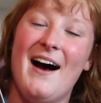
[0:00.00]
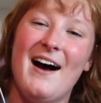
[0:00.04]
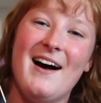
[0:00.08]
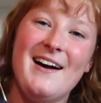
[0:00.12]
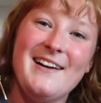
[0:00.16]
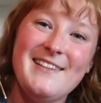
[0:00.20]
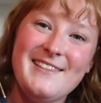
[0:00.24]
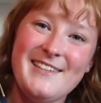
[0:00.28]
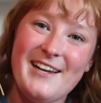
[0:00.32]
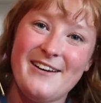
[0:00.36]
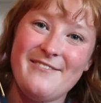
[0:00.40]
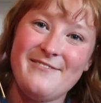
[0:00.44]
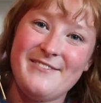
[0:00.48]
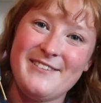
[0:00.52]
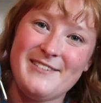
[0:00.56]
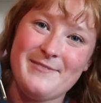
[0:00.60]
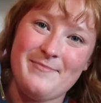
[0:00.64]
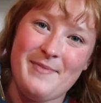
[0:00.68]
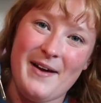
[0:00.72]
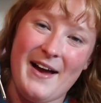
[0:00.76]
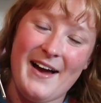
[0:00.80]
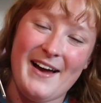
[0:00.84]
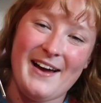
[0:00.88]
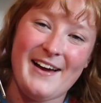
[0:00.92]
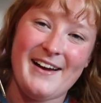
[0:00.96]
I love this
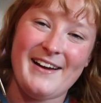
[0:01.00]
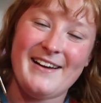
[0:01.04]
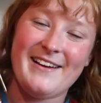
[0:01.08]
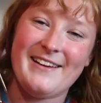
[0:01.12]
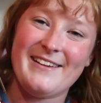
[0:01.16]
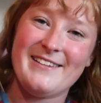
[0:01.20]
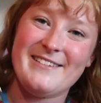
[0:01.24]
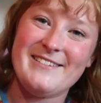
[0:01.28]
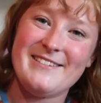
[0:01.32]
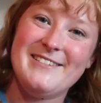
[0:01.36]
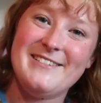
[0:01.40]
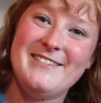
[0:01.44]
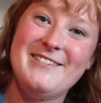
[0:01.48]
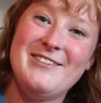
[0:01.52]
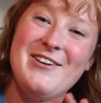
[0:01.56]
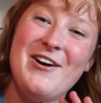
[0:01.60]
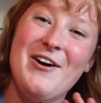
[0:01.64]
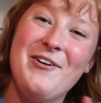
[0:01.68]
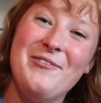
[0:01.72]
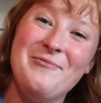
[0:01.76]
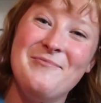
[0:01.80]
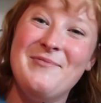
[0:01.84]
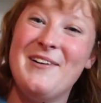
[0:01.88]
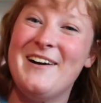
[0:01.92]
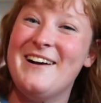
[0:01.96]
bag
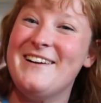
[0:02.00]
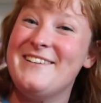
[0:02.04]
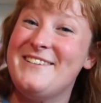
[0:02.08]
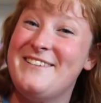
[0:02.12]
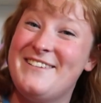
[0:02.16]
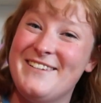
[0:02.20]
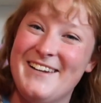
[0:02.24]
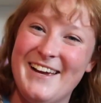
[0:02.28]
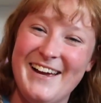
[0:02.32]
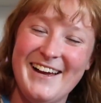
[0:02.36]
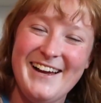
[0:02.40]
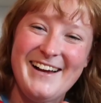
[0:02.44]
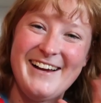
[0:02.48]
so much.